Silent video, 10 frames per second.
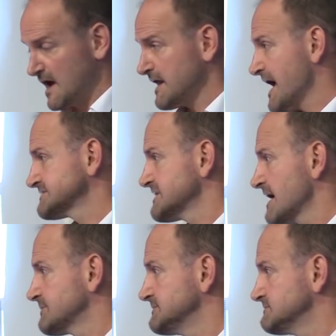And it hasn't
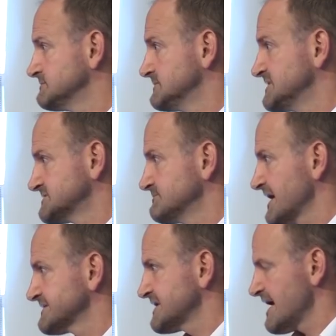happened. It
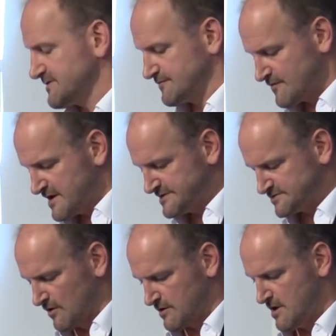simply hasn't happened. 3
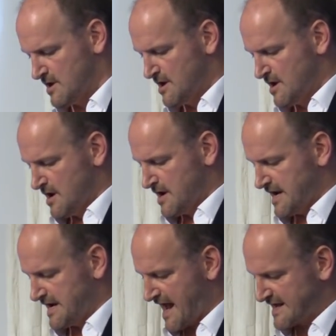years on,
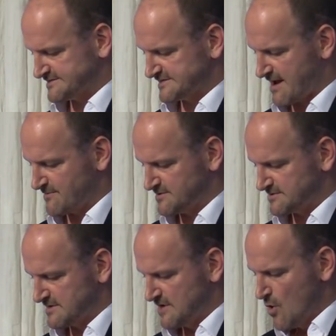it hasn't happened.
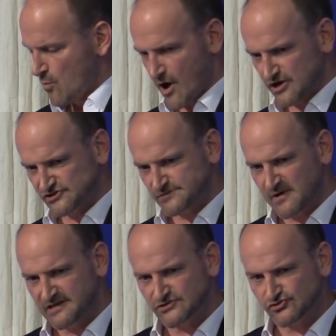Worst has
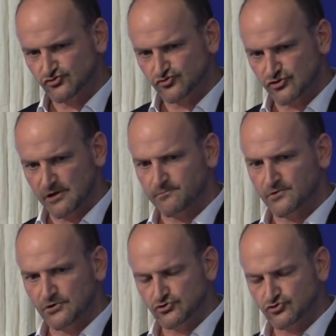been this
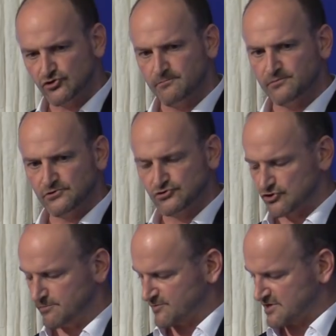drip, drip,
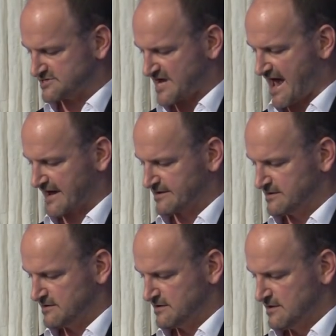drip attack
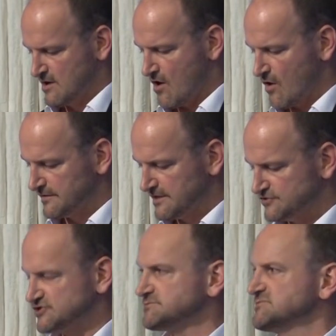on the
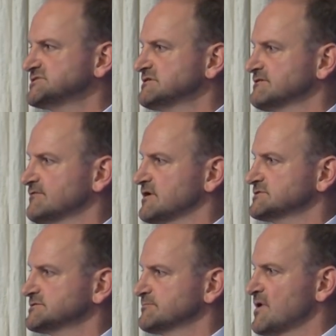legitimacy of the
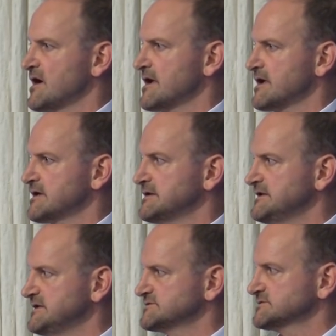vote by an
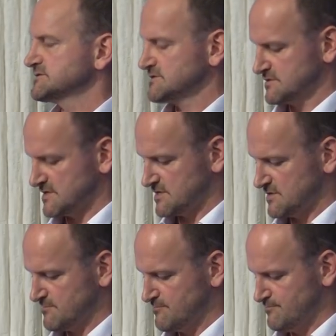elite that,
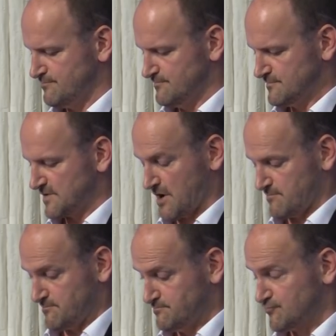
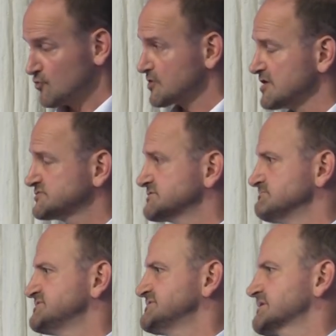broadcasters
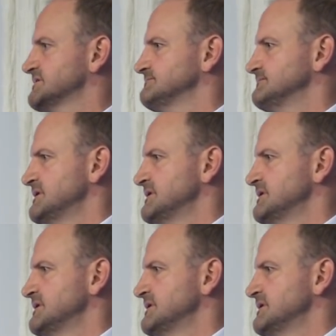in particular.